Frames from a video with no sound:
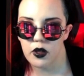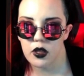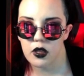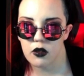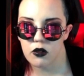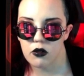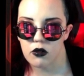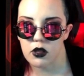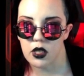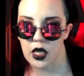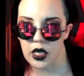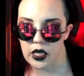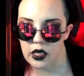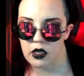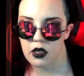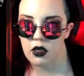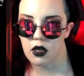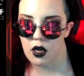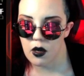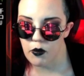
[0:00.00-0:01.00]
every little
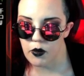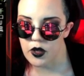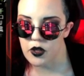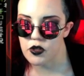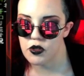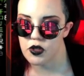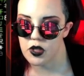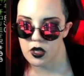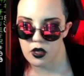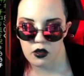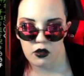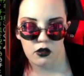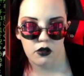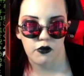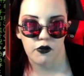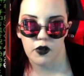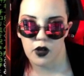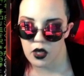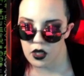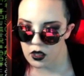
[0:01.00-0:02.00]
like, comment,
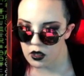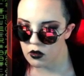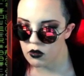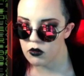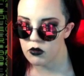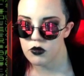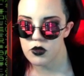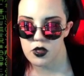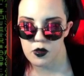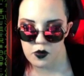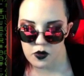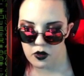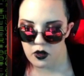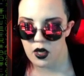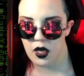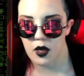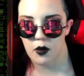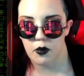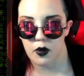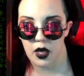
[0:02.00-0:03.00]
share, follow,
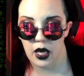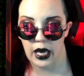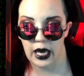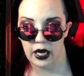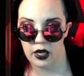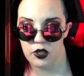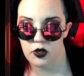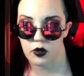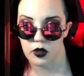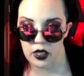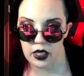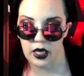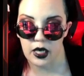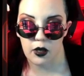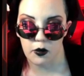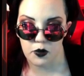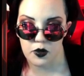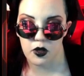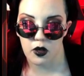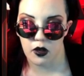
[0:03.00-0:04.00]
subscribe actually
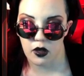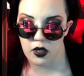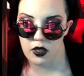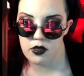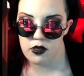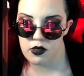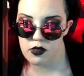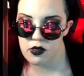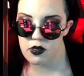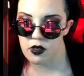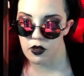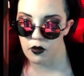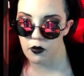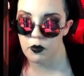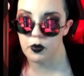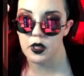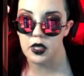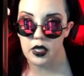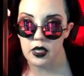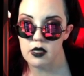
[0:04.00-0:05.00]
helps artists,
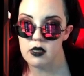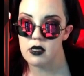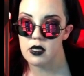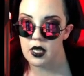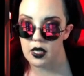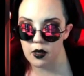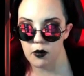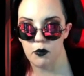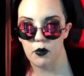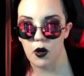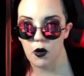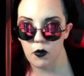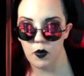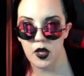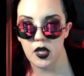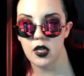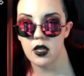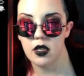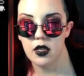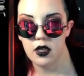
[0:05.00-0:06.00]
so please take a
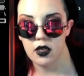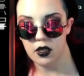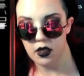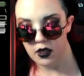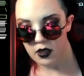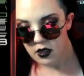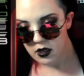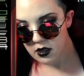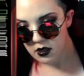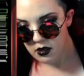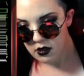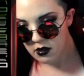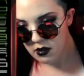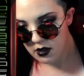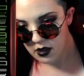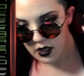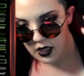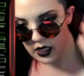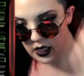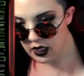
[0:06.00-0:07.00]
moment.
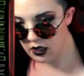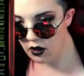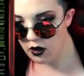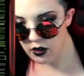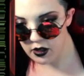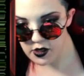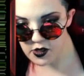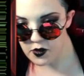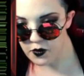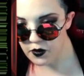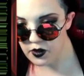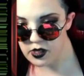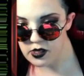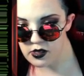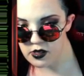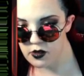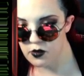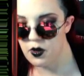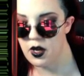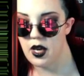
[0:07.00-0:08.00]
Any artist
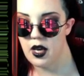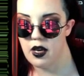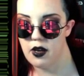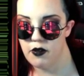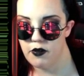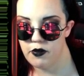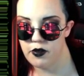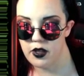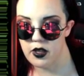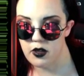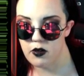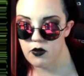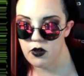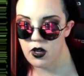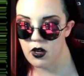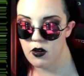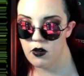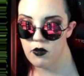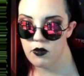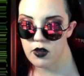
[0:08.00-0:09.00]
friends you have that you
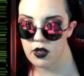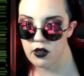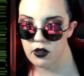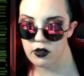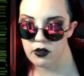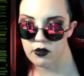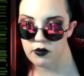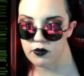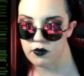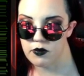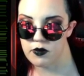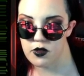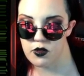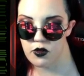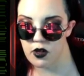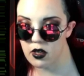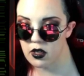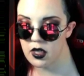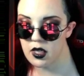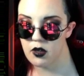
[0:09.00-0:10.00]
know that are
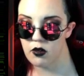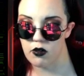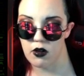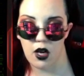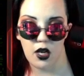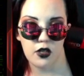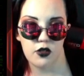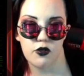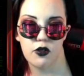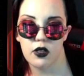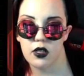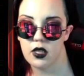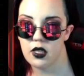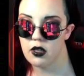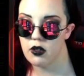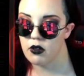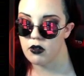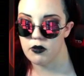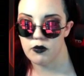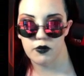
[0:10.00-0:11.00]
struggling or not
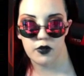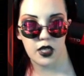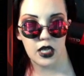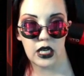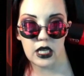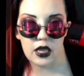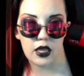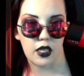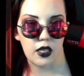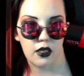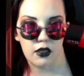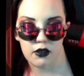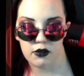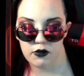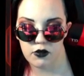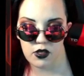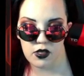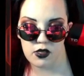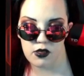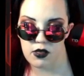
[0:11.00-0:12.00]
struggling or anything,
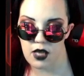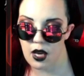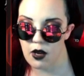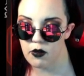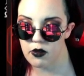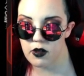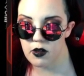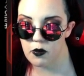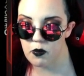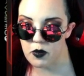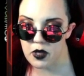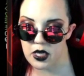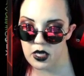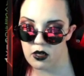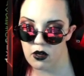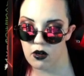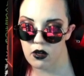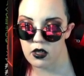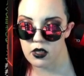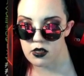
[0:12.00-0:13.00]
just out there
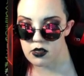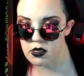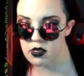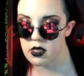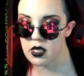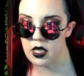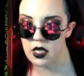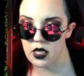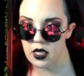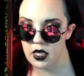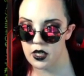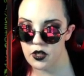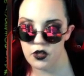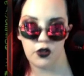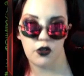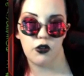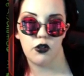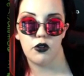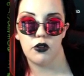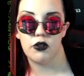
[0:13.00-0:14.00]
being artists, they need
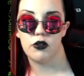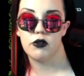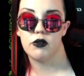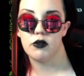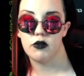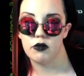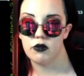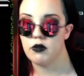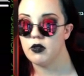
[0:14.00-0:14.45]
your